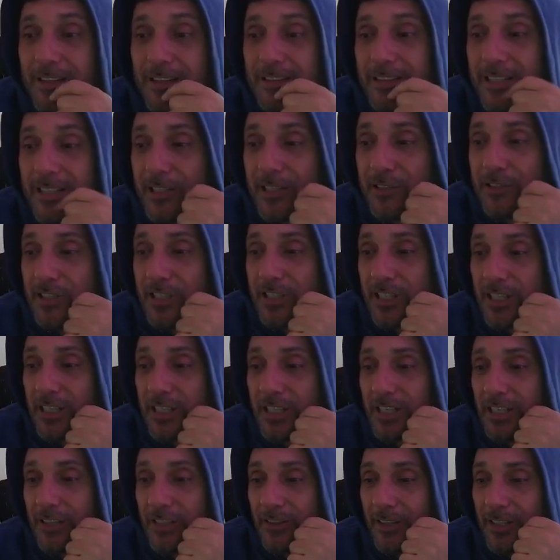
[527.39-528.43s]

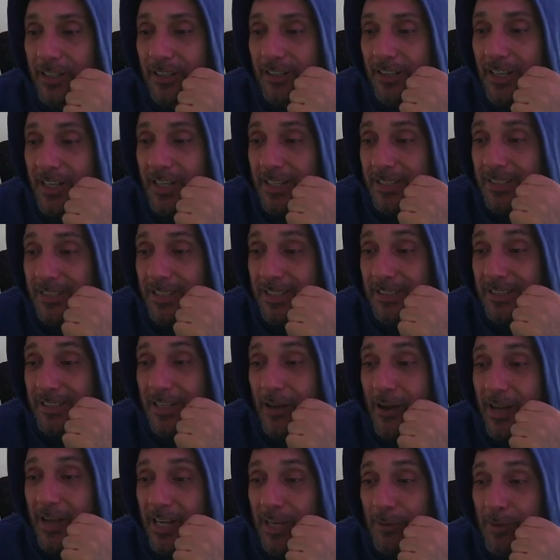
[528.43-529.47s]
TGE, look at this. This is how
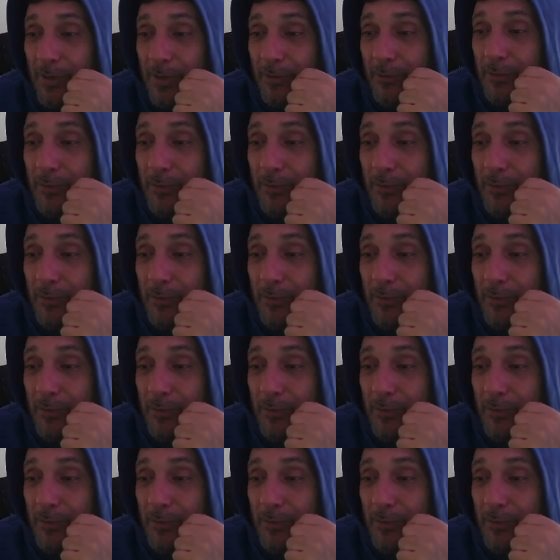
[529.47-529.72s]
I came in.